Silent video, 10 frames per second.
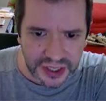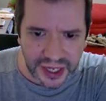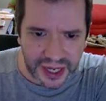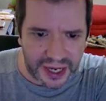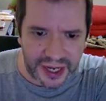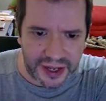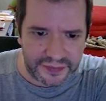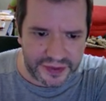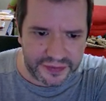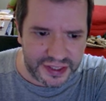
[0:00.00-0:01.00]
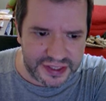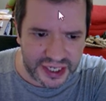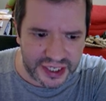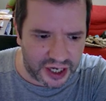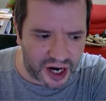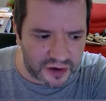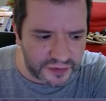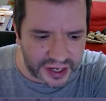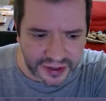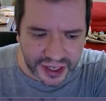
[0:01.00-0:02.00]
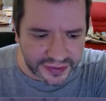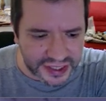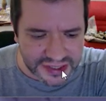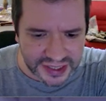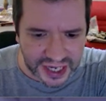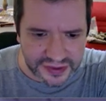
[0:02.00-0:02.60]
and then they take off, and that's that.